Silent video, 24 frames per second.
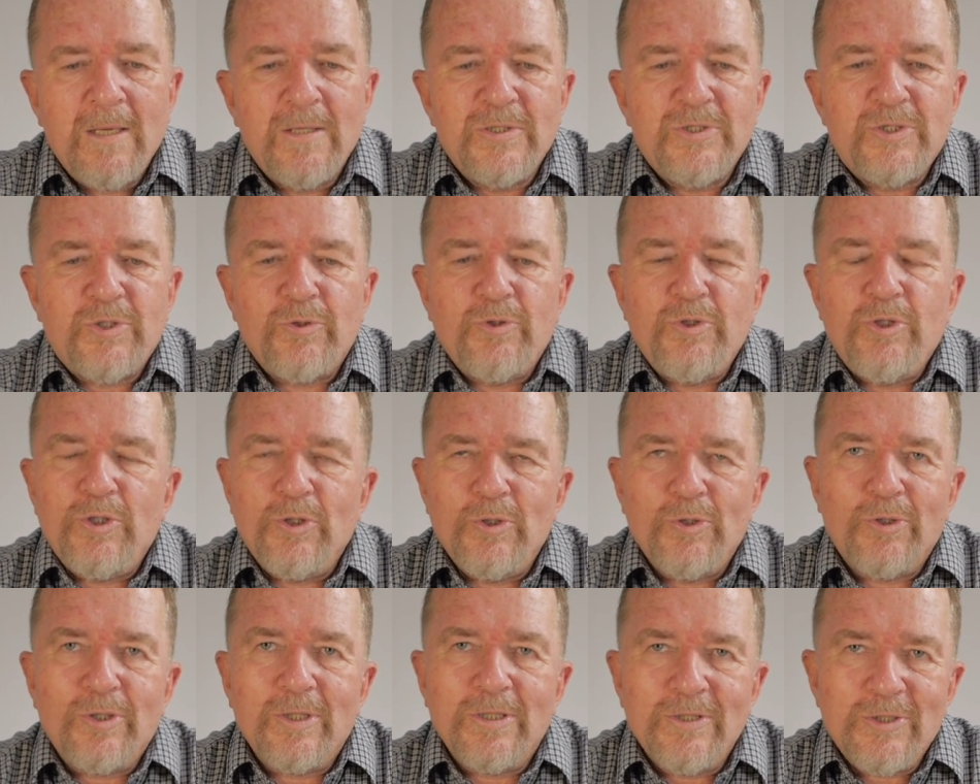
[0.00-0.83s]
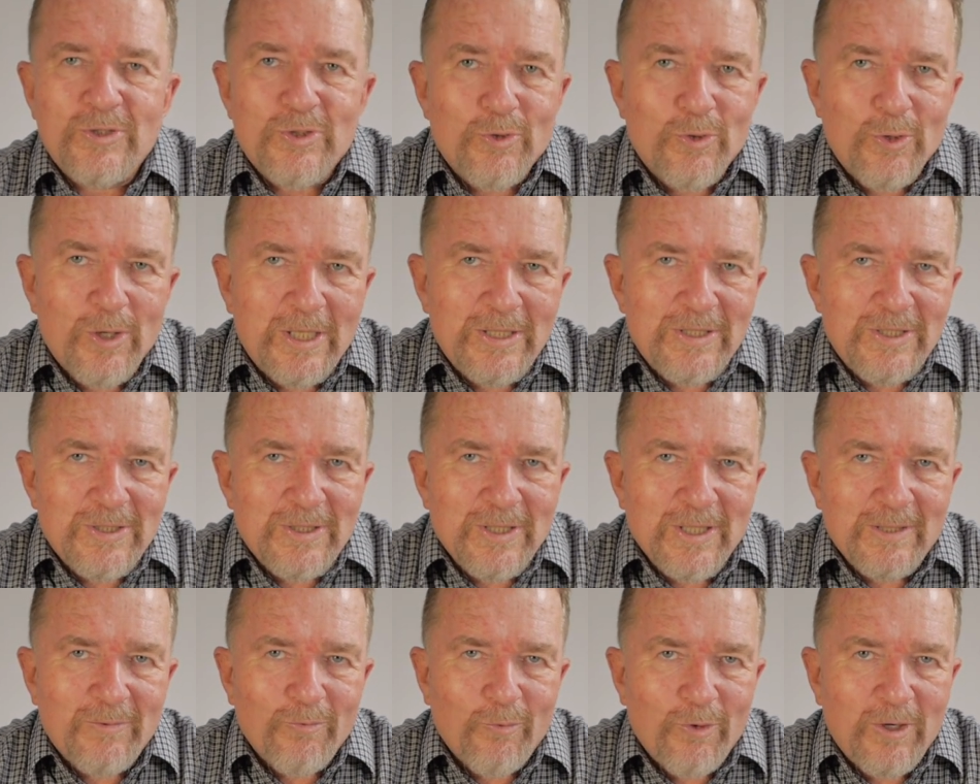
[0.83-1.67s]
So you can trust
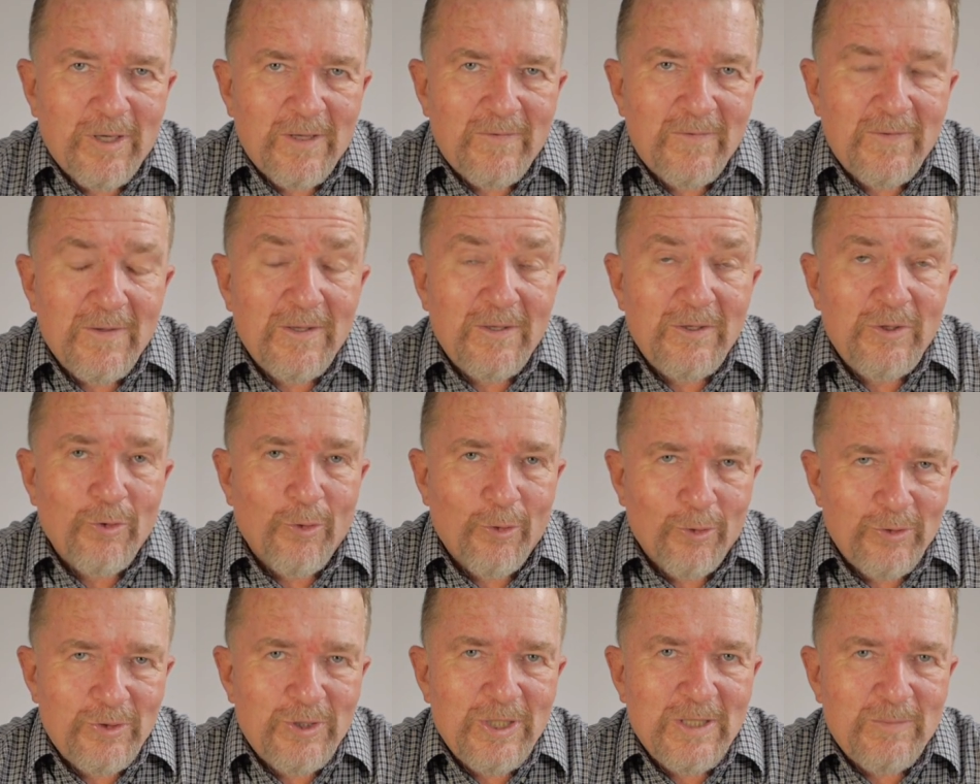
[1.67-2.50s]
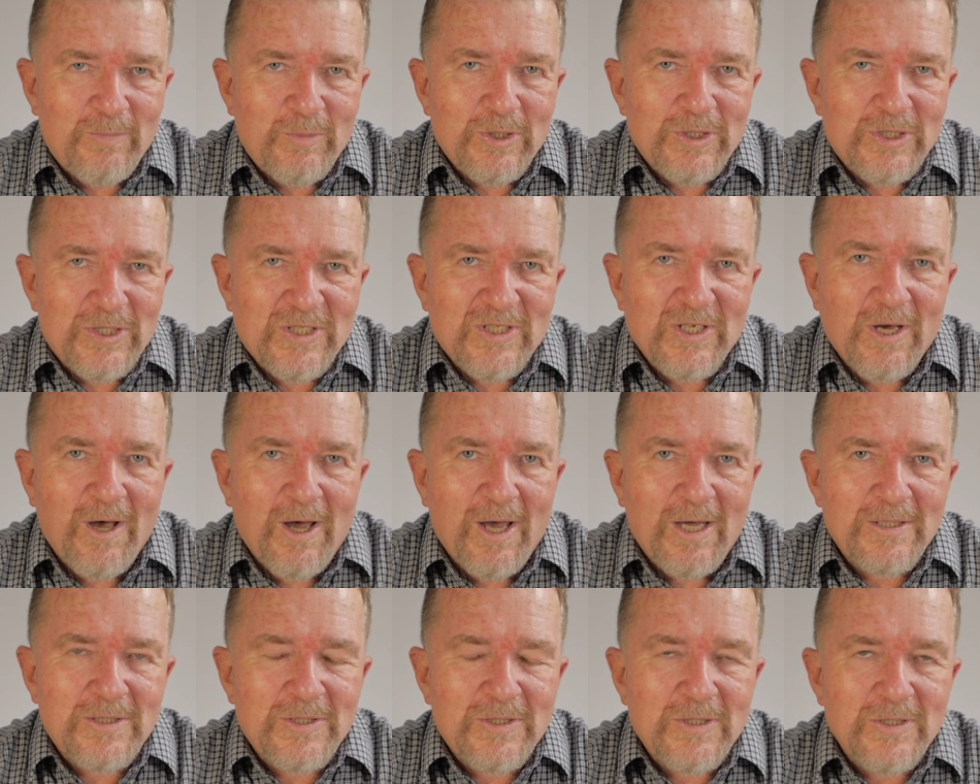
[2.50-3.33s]
it with your deepest
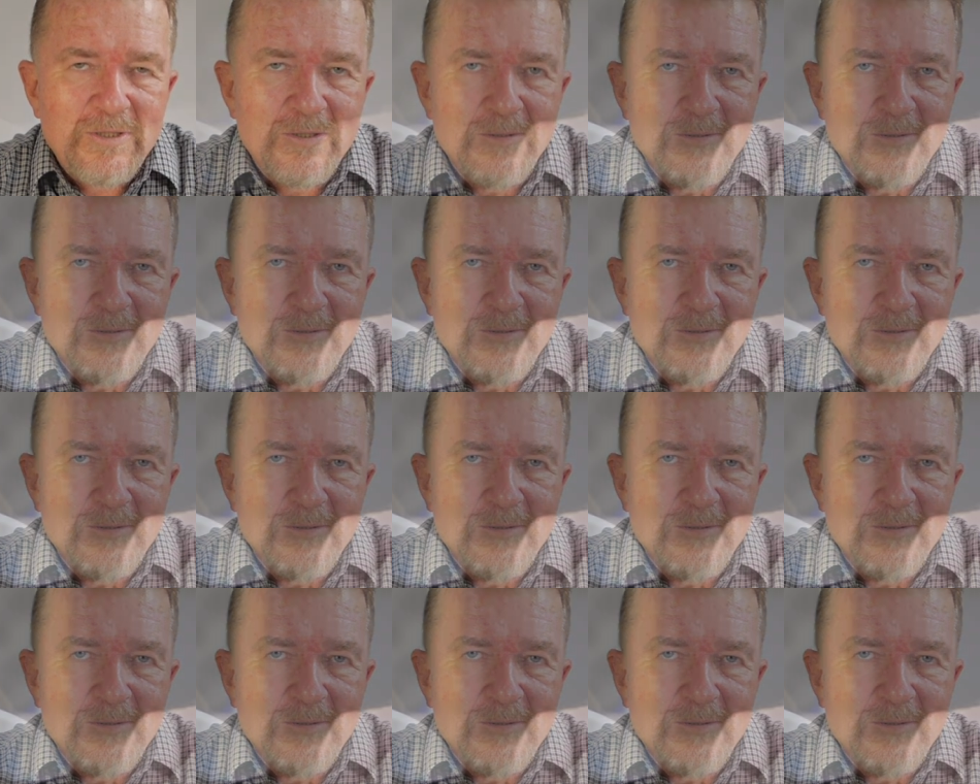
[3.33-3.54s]
thoughts.